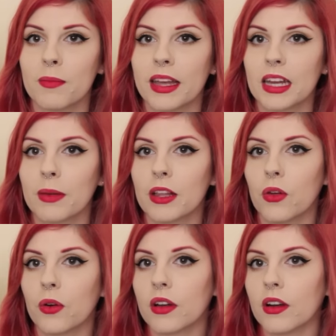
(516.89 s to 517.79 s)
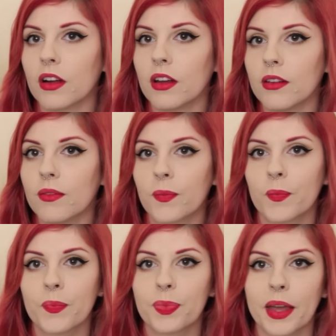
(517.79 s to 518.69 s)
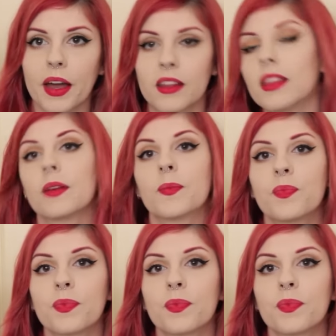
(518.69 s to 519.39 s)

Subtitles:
make it a bit longer, and that kind of thing.